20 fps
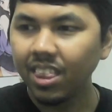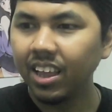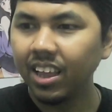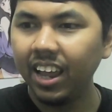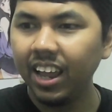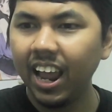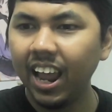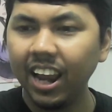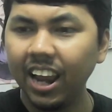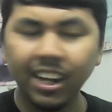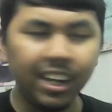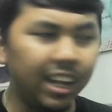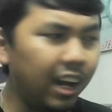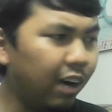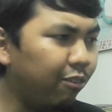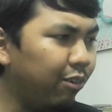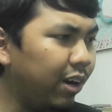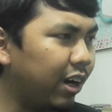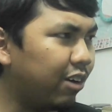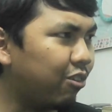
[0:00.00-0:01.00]
and
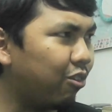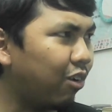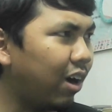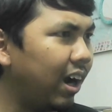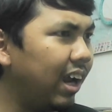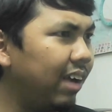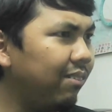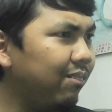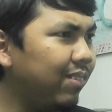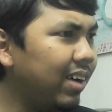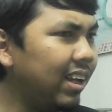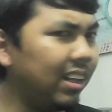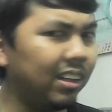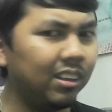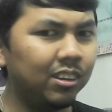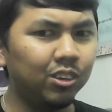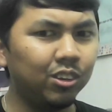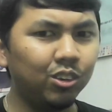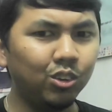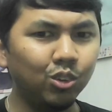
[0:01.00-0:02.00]
the
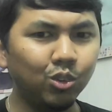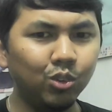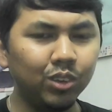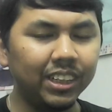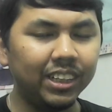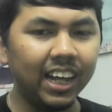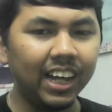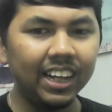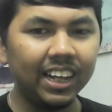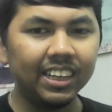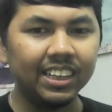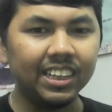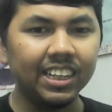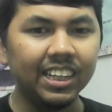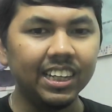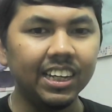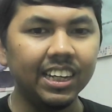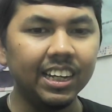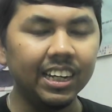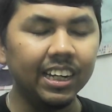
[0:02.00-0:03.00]
requirement to get
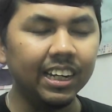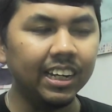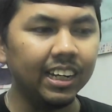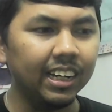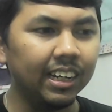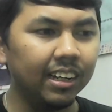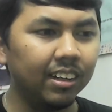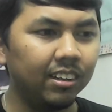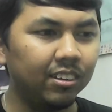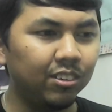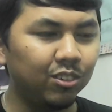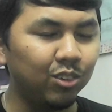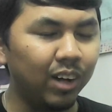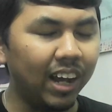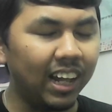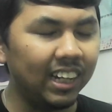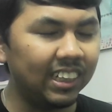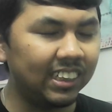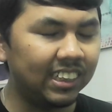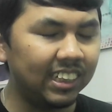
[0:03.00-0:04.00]
the to
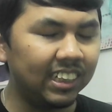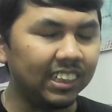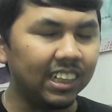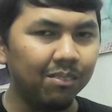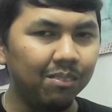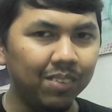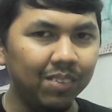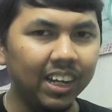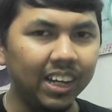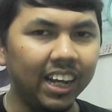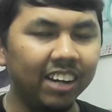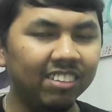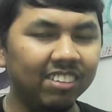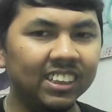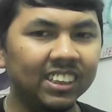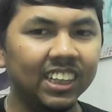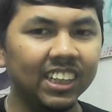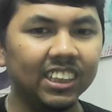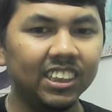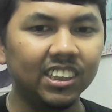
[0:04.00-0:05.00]
enter the meet and
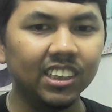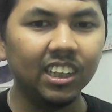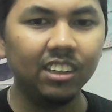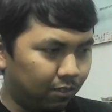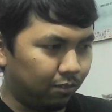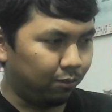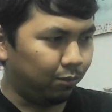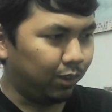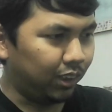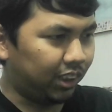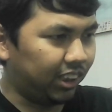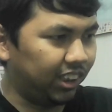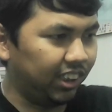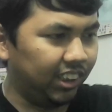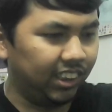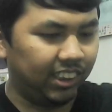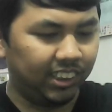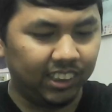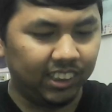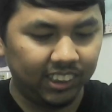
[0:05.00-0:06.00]
greet session, which
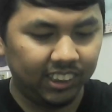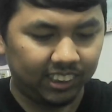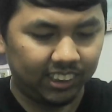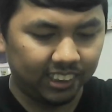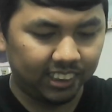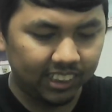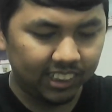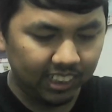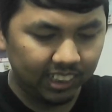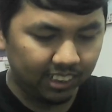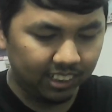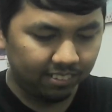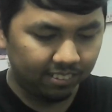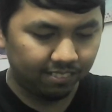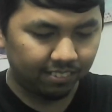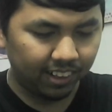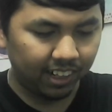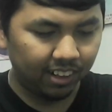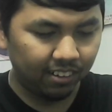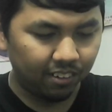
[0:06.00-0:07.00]
is this thing
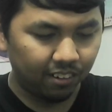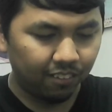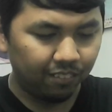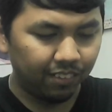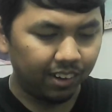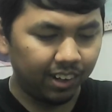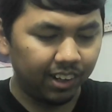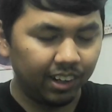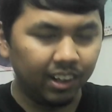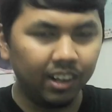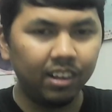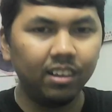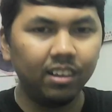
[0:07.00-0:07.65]
right over here,